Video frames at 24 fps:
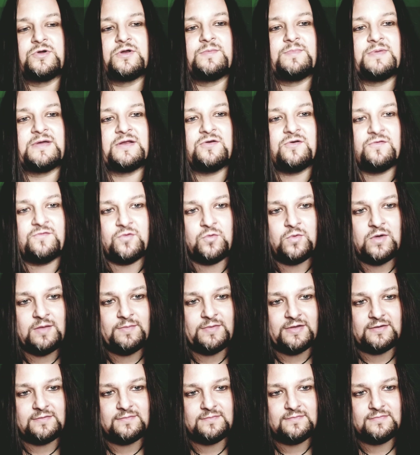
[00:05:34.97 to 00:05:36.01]
have been
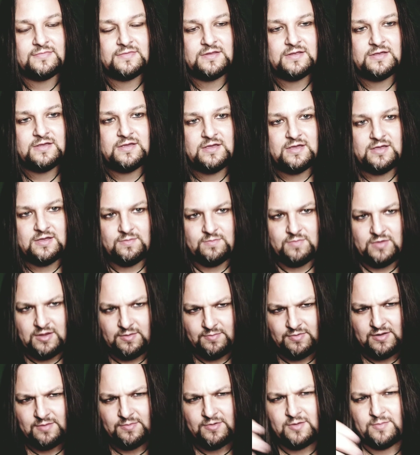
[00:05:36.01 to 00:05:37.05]
overwhelming.
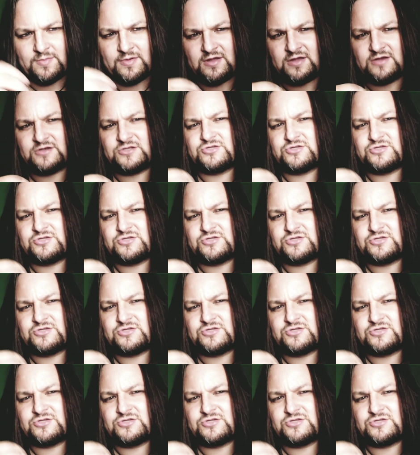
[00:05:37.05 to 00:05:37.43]
Maybe I'm coming on